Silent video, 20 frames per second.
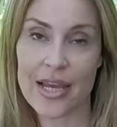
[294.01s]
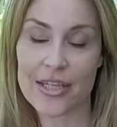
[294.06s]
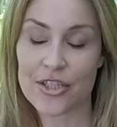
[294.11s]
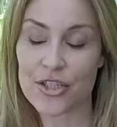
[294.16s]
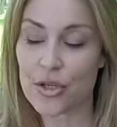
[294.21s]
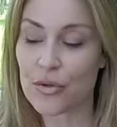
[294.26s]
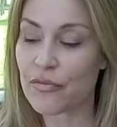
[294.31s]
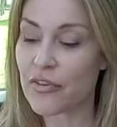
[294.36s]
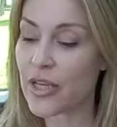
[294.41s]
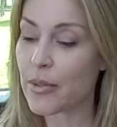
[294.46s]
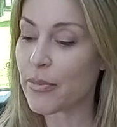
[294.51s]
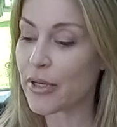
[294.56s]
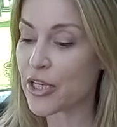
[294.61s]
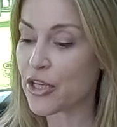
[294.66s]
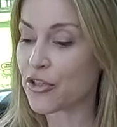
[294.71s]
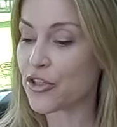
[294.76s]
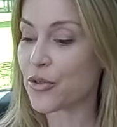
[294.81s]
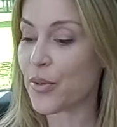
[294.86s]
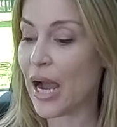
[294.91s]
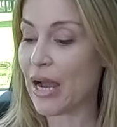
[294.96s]
SUV, but
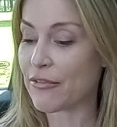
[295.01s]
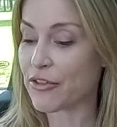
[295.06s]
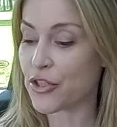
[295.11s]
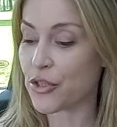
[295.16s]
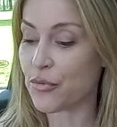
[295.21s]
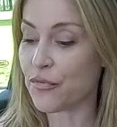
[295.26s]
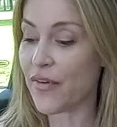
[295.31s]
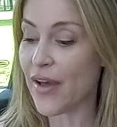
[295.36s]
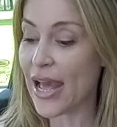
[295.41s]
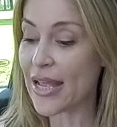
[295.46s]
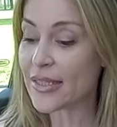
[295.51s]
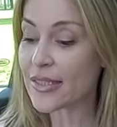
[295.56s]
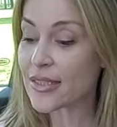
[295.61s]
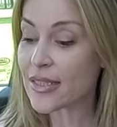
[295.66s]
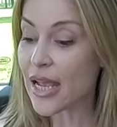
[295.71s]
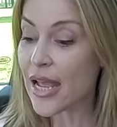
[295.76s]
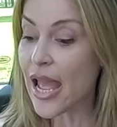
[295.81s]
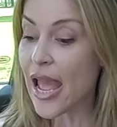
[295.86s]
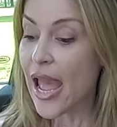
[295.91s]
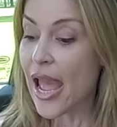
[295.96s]
you do have 2 vents,